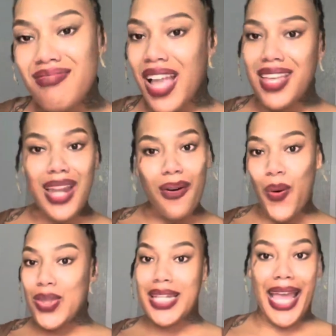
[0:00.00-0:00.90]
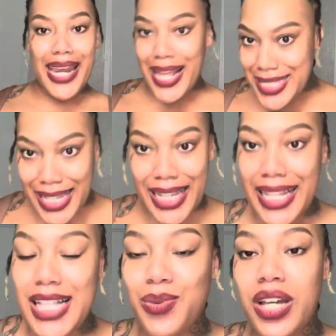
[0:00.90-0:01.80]
you know, on the dating scene.
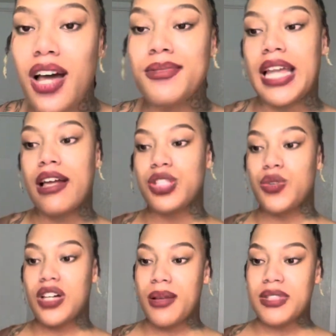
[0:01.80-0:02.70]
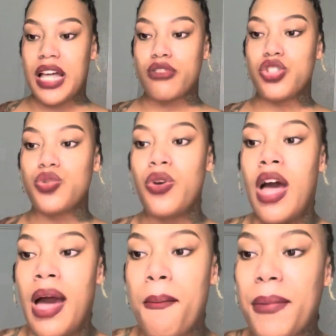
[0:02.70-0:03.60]
That's what it comes down to. It comes down to
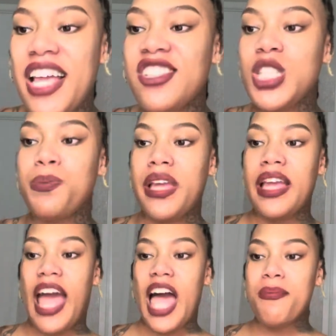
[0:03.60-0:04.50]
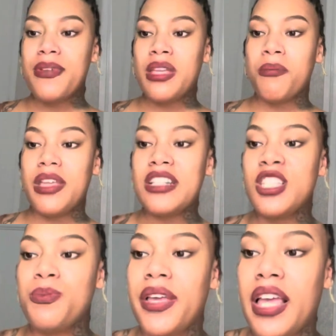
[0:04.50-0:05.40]
me just being happy and me
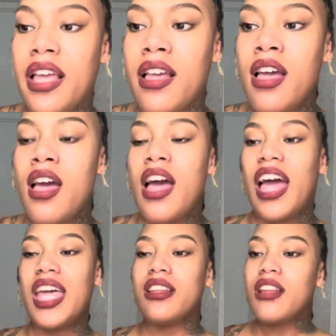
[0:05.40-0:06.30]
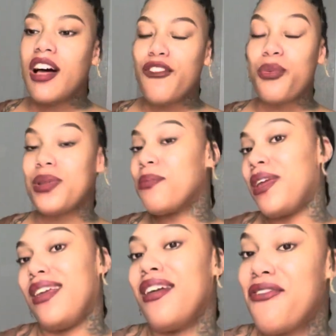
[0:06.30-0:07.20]
just being in love with
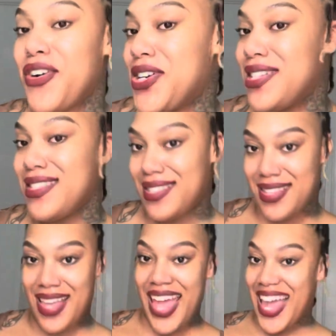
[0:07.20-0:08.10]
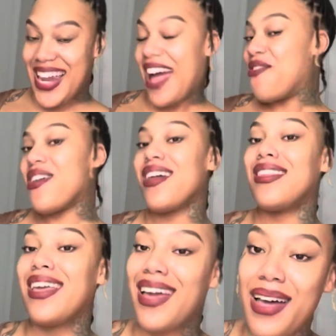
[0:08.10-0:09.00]
me first. And I
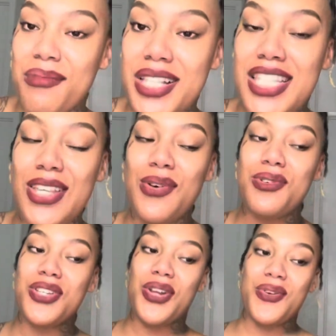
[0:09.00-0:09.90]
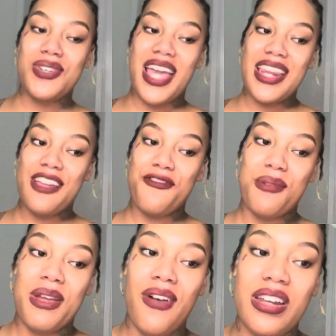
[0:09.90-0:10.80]
finally am. And so, you know, dating for
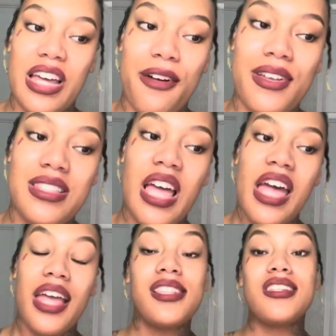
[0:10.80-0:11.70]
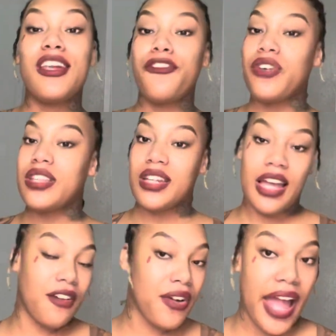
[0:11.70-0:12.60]
me right now is different than it
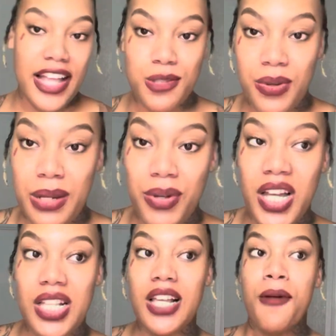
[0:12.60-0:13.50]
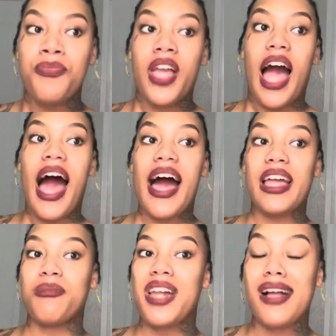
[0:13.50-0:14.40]
ever has been, because I
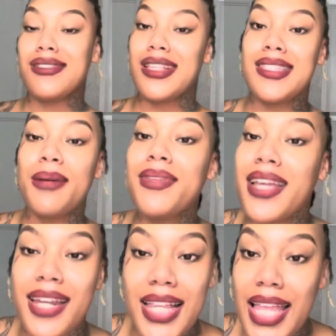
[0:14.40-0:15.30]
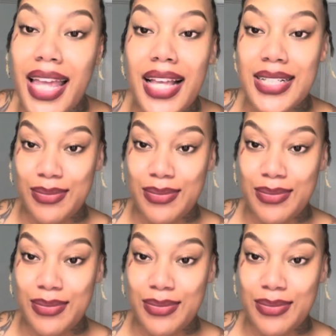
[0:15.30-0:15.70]
am not just accepting anything.